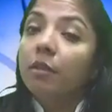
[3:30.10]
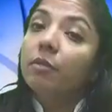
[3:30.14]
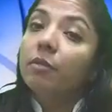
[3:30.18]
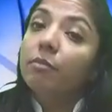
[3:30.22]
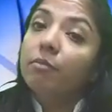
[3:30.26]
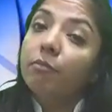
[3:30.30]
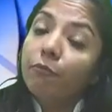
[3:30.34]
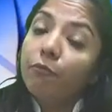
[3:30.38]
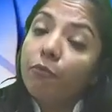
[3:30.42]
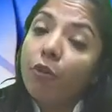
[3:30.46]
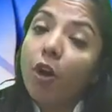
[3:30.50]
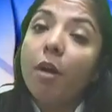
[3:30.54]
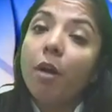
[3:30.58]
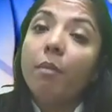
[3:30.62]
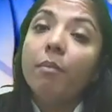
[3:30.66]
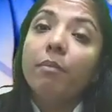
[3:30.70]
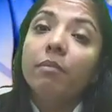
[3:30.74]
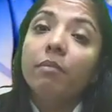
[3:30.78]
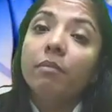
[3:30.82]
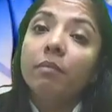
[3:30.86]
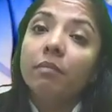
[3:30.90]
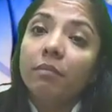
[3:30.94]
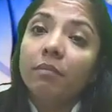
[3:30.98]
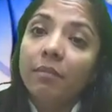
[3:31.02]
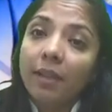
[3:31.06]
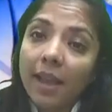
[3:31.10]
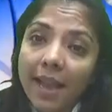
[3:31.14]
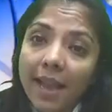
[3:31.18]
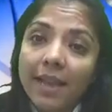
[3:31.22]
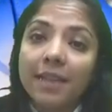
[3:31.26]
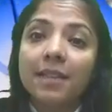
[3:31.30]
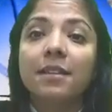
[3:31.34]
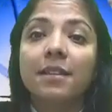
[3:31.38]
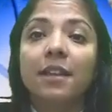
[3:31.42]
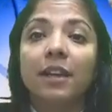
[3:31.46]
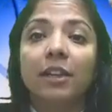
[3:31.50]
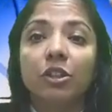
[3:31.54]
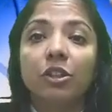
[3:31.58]
from X
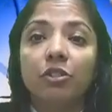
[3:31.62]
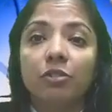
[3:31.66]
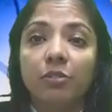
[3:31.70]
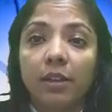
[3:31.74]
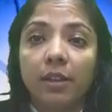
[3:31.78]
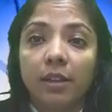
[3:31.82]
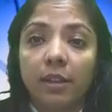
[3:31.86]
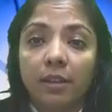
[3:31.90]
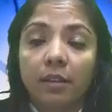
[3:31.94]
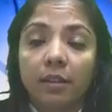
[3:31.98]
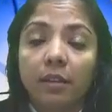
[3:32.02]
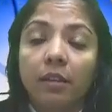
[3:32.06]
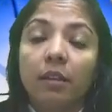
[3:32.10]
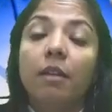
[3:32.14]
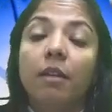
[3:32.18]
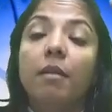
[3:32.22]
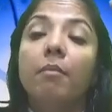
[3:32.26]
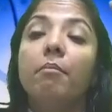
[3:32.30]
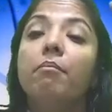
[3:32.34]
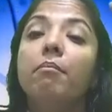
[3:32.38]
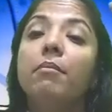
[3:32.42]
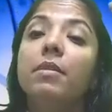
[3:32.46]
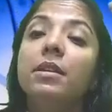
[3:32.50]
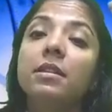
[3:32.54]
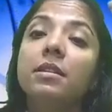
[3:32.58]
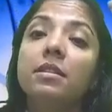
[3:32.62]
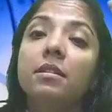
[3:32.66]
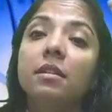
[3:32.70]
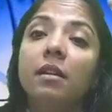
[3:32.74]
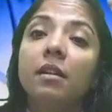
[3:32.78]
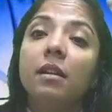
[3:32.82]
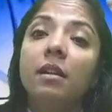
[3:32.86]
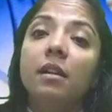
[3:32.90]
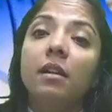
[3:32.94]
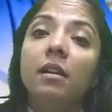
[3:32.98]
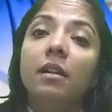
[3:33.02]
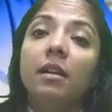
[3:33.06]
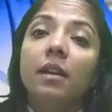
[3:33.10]
country,
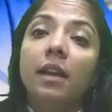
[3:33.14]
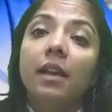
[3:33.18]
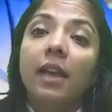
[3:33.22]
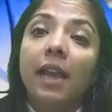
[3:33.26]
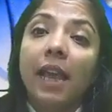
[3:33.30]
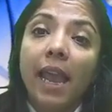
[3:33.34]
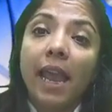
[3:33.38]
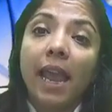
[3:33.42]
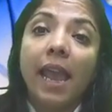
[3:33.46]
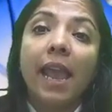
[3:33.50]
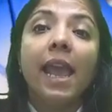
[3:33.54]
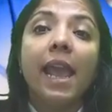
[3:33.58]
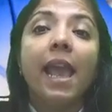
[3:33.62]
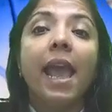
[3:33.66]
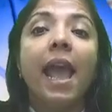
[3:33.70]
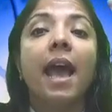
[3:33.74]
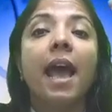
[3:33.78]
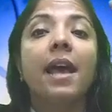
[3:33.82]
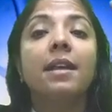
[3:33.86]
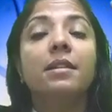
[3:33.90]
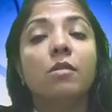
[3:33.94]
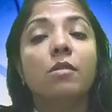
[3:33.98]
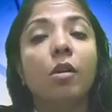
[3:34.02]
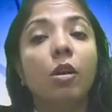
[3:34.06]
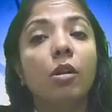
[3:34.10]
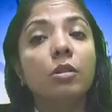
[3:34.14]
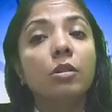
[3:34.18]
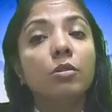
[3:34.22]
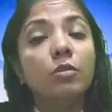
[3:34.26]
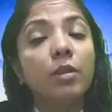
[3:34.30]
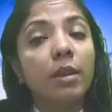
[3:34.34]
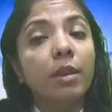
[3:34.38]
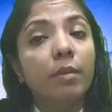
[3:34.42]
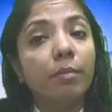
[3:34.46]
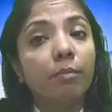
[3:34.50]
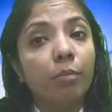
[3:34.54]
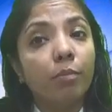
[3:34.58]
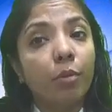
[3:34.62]
Mr. A has also
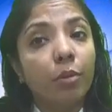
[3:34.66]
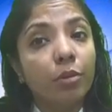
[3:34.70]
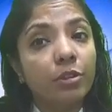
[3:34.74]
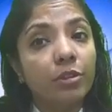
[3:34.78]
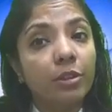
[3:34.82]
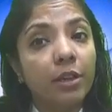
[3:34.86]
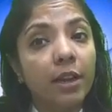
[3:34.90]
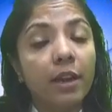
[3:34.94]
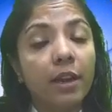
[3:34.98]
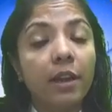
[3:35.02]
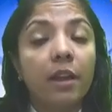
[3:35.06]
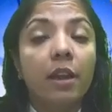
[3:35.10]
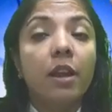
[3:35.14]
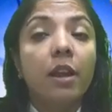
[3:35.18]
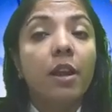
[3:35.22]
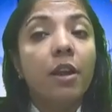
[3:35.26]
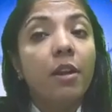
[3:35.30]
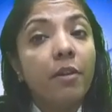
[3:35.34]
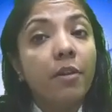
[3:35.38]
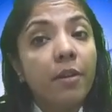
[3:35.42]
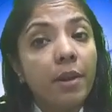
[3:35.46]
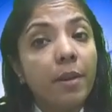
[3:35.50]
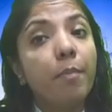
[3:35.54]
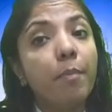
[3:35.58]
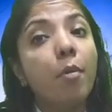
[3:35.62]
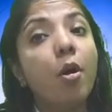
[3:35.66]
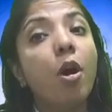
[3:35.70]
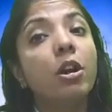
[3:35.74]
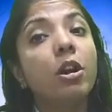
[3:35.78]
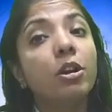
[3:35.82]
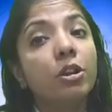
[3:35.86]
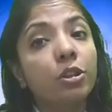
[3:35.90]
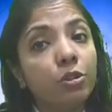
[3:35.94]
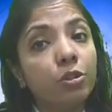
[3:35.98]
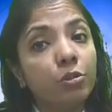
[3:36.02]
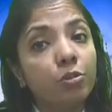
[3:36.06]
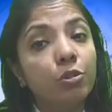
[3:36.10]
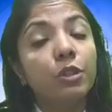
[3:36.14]
imported Reebok
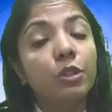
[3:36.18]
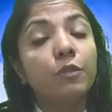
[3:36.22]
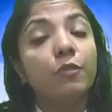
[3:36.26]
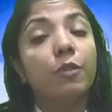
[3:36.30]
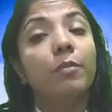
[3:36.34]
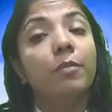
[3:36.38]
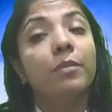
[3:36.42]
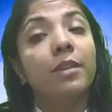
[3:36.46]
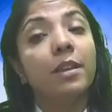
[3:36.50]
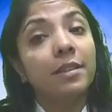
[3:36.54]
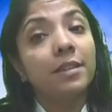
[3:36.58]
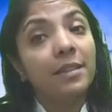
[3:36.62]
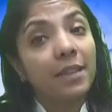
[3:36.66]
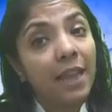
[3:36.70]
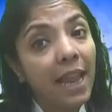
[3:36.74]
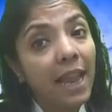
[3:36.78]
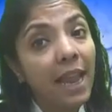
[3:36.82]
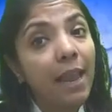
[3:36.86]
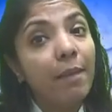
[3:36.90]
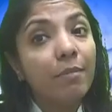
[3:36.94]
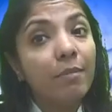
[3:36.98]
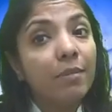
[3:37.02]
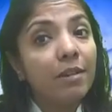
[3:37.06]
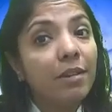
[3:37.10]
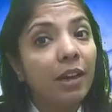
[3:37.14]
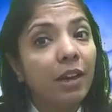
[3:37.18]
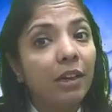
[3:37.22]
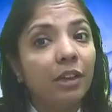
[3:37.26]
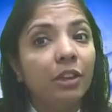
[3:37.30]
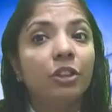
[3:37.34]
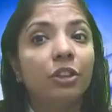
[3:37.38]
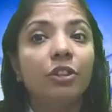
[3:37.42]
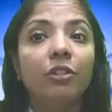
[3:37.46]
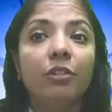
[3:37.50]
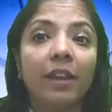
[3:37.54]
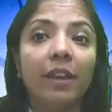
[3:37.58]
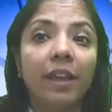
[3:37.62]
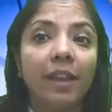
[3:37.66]
shoes from the same
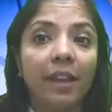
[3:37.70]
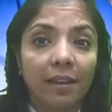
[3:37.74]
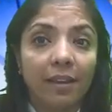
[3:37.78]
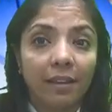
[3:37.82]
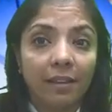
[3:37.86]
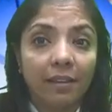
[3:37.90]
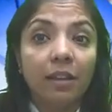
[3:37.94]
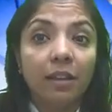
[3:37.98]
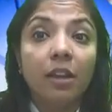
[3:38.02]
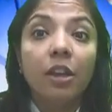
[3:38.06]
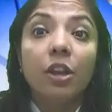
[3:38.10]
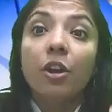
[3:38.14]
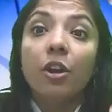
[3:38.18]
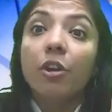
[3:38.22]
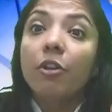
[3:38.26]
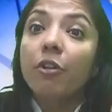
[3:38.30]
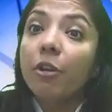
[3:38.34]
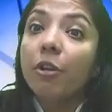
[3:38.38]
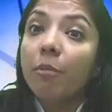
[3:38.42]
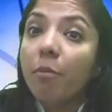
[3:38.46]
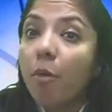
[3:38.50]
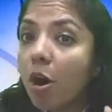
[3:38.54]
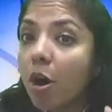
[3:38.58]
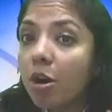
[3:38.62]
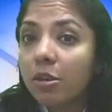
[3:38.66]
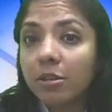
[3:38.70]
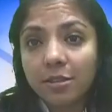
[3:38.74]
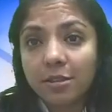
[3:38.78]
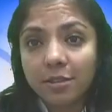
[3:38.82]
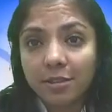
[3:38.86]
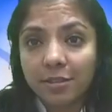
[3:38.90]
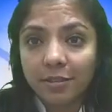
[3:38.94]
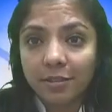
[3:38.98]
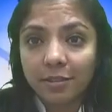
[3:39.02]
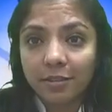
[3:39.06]
country, Reeboks.